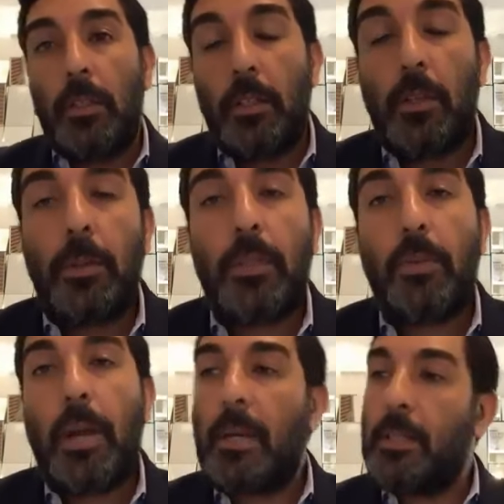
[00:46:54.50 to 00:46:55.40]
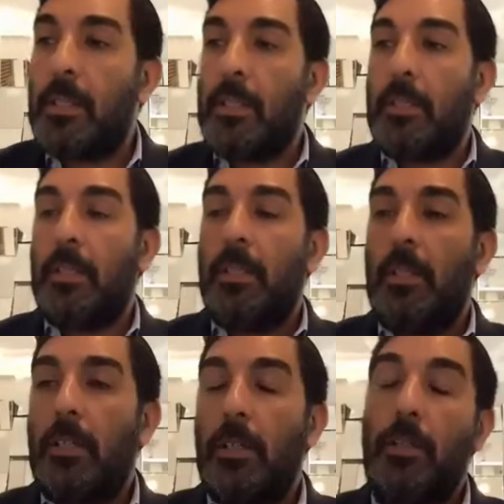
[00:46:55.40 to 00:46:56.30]
You know what the rabbi says?
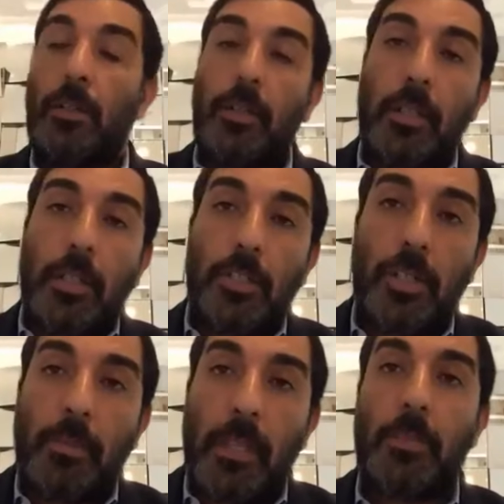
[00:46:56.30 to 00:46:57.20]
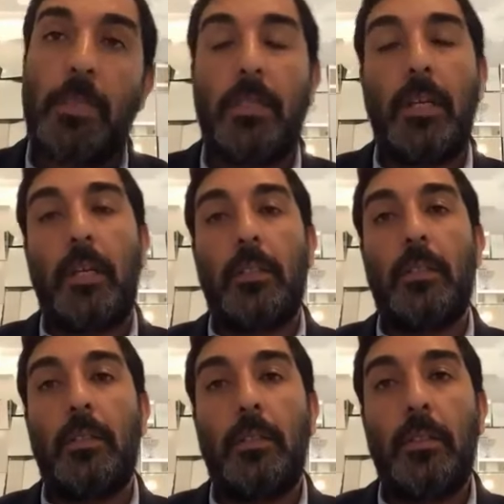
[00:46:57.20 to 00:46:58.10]
Do you think Hashem makes
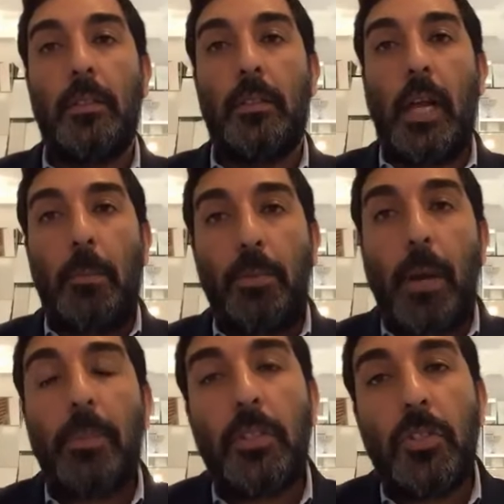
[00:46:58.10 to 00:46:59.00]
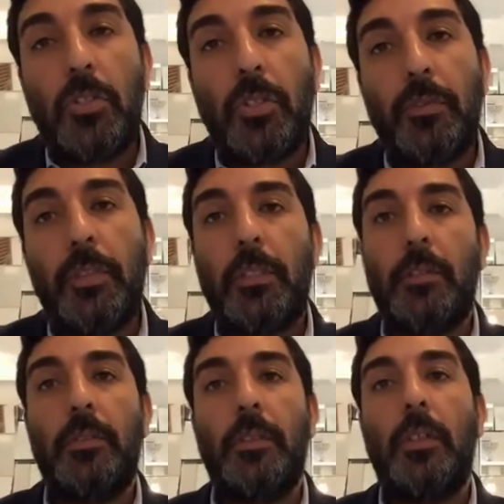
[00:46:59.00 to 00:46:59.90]
mistakes? I probably deserved it.
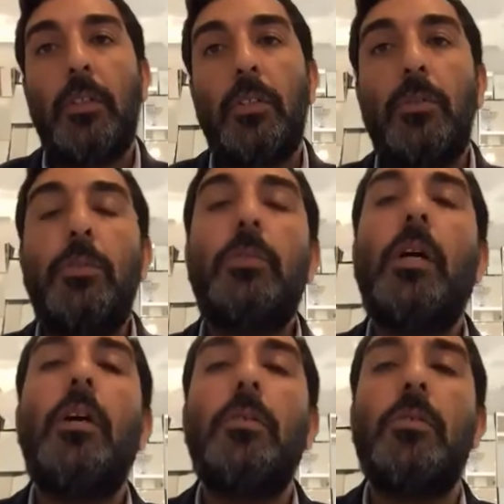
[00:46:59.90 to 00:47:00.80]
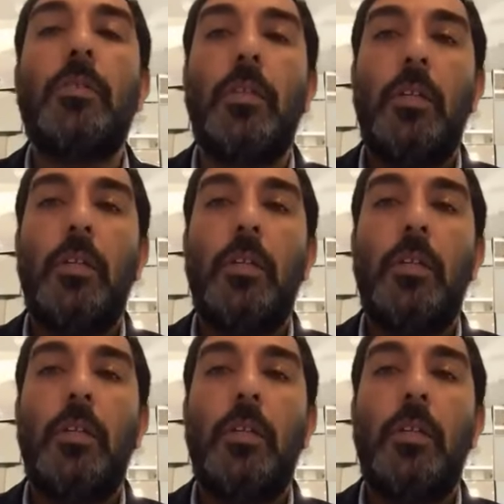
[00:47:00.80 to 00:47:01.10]
Who knows